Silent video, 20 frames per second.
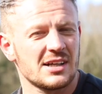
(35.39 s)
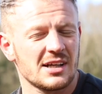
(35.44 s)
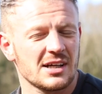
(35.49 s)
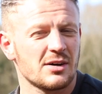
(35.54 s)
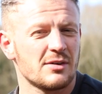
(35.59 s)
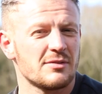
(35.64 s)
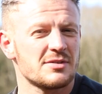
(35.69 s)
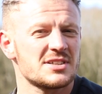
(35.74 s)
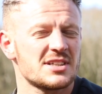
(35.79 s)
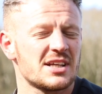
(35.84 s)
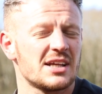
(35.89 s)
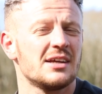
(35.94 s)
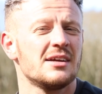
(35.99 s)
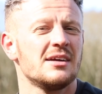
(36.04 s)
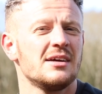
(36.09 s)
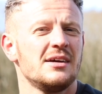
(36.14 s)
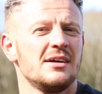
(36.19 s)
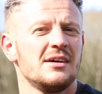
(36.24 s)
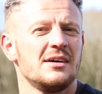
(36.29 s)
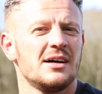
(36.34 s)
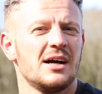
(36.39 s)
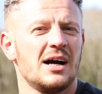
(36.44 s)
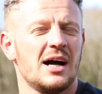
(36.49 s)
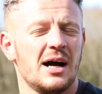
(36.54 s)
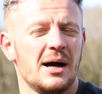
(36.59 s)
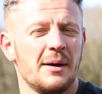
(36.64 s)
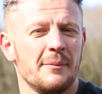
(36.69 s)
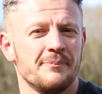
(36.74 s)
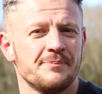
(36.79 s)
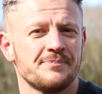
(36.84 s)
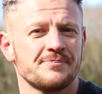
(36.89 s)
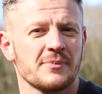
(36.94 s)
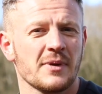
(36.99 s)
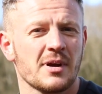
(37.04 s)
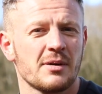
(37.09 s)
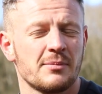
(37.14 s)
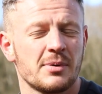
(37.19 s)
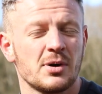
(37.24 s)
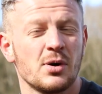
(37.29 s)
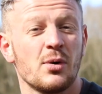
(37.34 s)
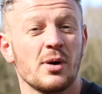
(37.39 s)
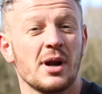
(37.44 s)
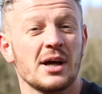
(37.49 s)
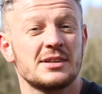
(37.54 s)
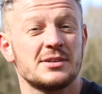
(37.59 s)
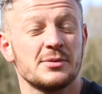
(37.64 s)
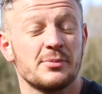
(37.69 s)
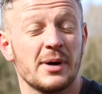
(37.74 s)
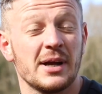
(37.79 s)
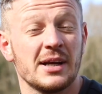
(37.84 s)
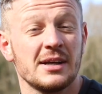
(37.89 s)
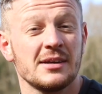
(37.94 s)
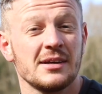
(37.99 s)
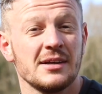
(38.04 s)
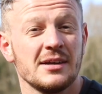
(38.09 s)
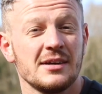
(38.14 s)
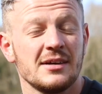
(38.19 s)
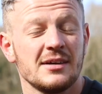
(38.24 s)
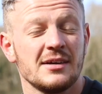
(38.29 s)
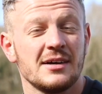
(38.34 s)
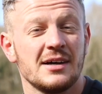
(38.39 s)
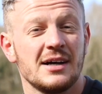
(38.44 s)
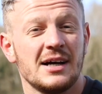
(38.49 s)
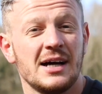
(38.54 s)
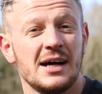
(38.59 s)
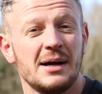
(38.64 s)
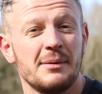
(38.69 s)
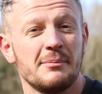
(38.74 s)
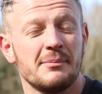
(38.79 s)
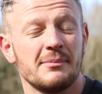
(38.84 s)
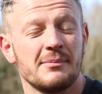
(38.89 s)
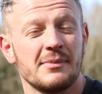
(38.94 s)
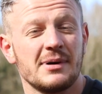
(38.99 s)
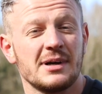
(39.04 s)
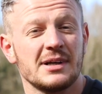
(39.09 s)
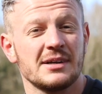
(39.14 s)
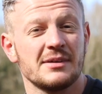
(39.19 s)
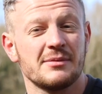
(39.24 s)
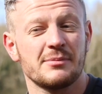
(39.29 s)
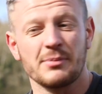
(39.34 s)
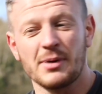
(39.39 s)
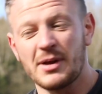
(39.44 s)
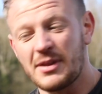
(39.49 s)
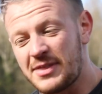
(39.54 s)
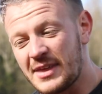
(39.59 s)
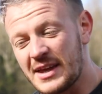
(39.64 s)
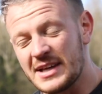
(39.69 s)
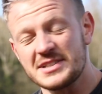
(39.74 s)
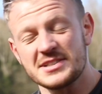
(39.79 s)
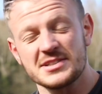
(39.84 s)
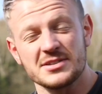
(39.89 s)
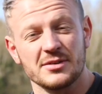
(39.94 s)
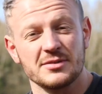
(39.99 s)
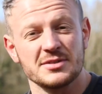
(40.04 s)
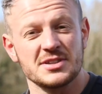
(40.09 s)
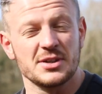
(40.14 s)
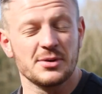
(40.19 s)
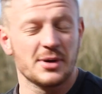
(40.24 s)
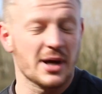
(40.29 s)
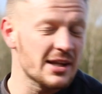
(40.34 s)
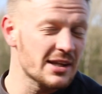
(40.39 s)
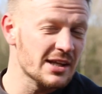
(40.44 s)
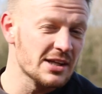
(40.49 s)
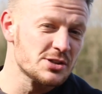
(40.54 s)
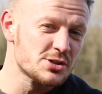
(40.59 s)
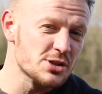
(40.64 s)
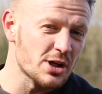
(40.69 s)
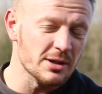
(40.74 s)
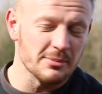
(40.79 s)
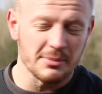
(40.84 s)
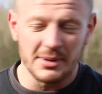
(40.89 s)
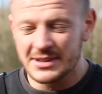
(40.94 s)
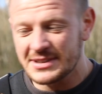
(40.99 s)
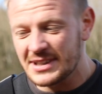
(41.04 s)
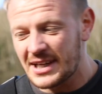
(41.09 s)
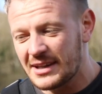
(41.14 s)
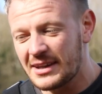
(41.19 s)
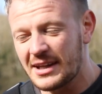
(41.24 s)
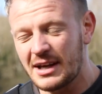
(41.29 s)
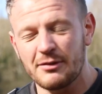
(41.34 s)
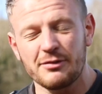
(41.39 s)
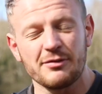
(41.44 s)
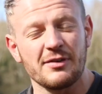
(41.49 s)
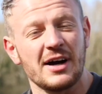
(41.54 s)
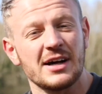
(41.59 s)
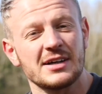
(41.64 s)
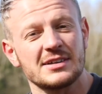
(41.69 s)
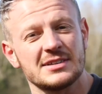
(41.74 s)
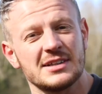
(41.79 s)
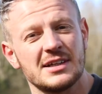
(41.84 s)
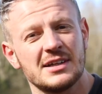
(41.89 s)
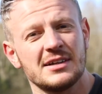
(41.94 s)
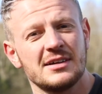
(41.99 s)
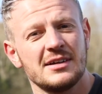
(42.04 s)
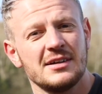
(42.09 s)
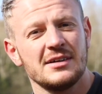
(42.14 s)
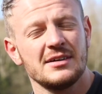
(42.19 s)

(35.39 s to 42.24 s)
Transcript: Like obviously we all like to win, and with this obviously you get the enjoyment and that factor